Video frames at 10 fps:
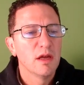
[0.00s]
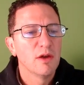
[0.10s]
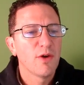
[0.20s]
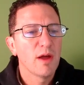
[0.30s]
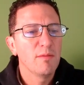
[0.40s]
if
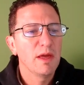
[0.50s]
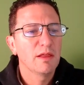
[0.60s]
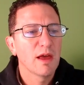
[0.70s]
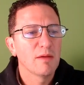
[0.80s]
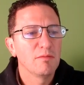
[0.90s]
I make
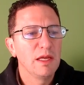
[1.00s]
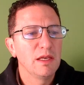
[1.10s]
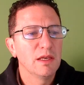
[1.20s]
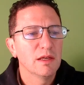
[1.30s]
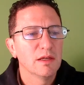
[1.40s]
that mean
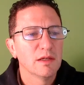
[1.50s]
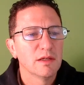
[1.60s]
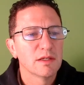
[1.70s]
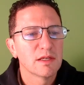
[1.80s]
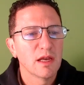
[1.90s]

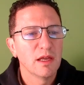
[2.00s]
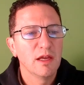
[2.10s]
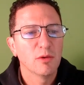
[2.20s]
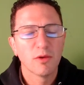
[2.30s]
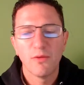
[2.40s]
set
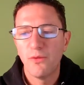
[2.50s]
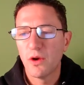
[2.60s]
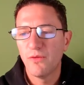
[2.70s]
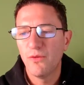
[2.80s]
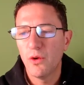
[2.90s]
equal to
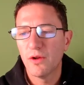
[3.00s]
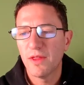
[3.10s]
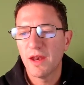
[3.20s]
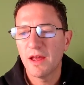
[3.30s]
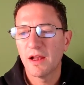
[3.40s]
44,
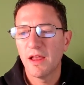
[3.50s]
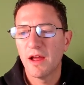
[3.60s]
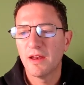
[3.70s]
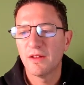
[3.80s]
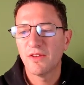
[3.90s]
then I get a line
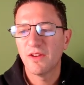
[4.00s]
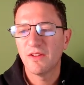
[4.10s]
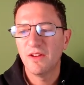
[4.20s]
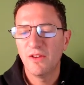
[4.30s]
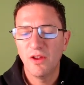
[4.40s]
at
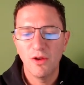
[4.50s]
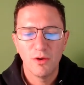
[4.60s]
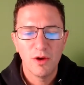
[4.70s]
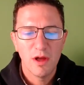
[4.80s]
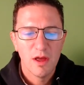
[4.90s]
62,
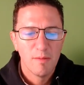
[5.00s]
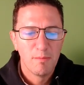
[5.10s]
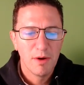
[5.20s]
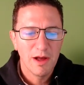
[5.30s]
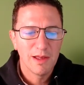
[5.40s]

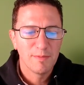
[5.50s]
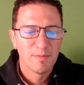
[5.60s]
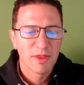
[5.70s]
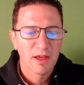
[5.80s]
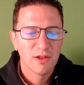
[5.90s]
but
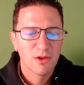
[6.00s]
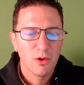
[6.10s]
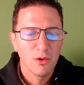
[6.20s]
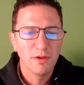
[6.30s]
it told